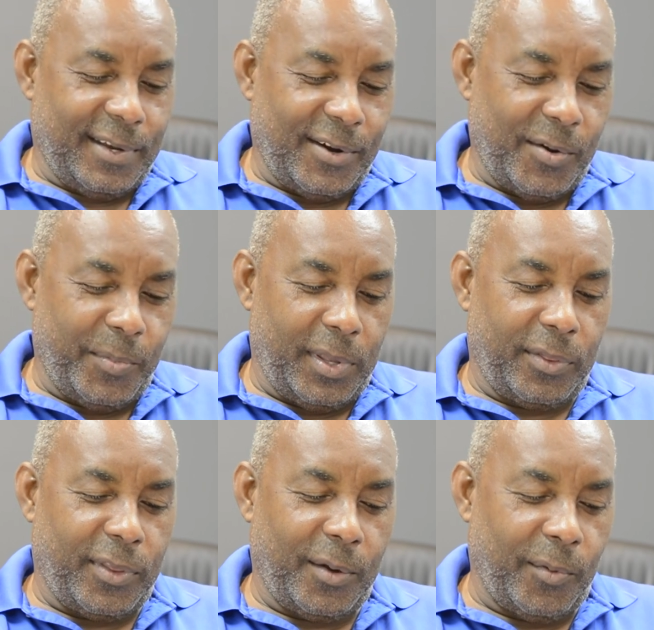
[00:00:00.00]
her
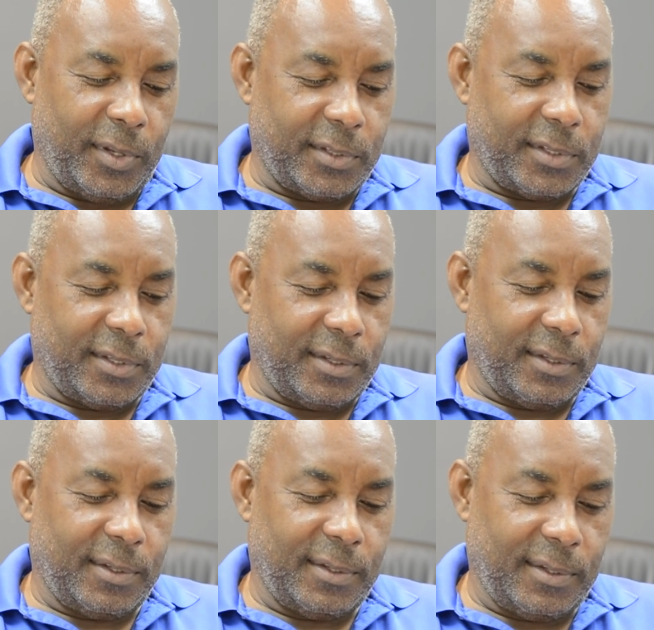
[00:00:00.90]
main thing was
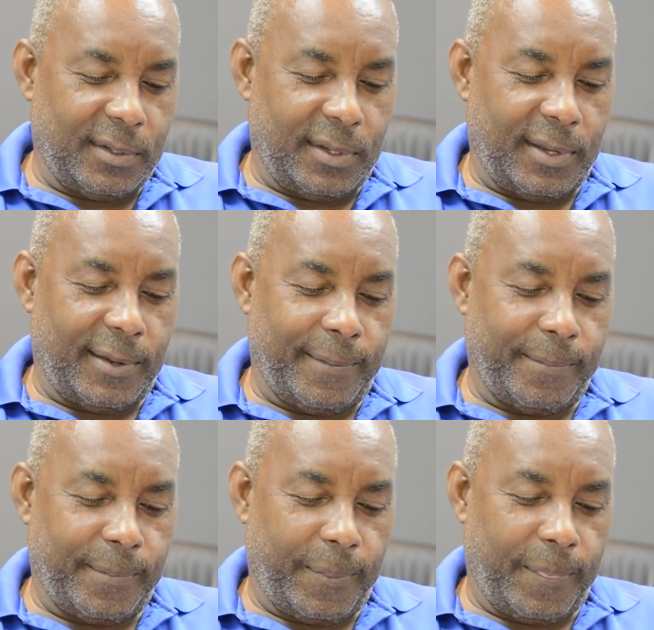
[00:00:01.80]
um,